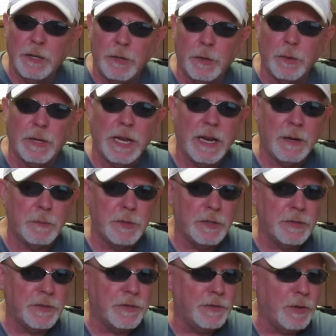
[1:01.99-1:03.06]
No
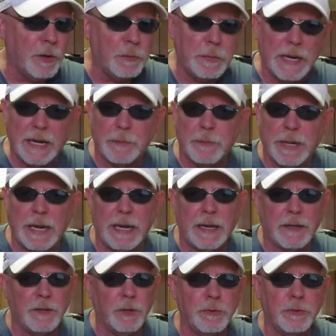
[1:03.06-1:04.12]
cameras, no
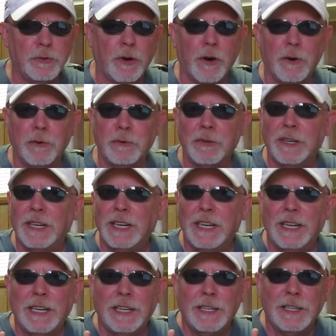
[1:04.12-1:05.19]
backpack, drone.
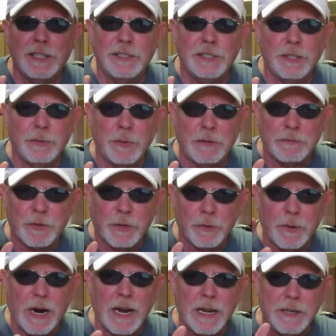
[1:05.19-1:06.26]
Just went for a
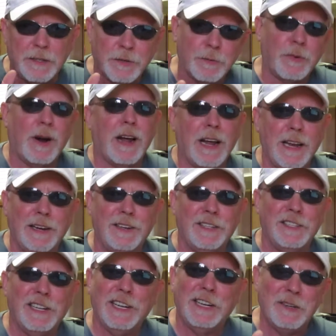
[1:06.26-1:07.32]
ride to ride.
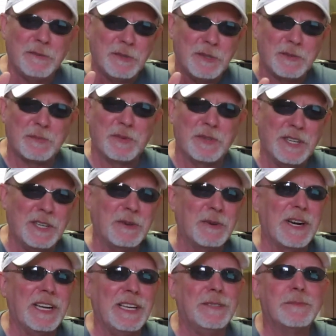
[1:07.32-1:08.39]
And it was pretty
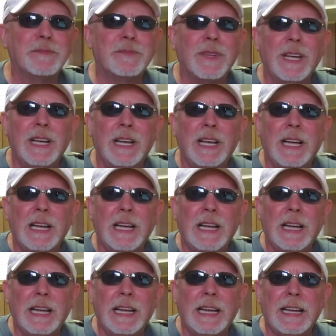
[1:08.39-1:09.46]
great.
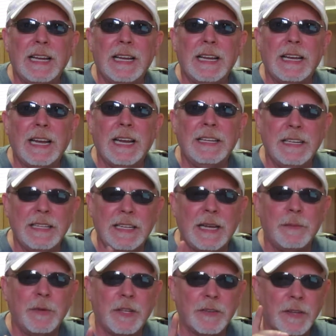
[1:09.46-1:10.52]
And I did
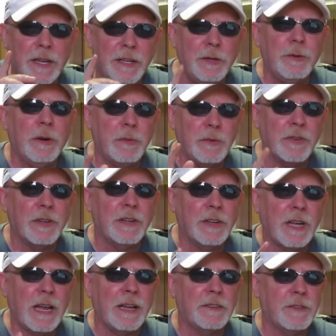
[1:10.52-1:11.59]
that because I knew I was going to
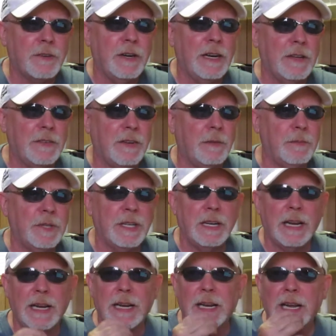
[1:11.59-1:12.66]
concentrate on something
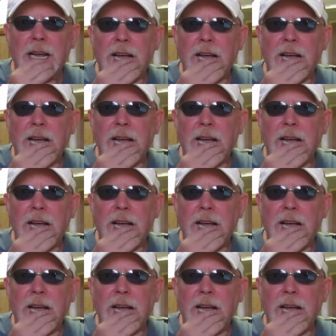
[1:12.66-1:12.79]
today.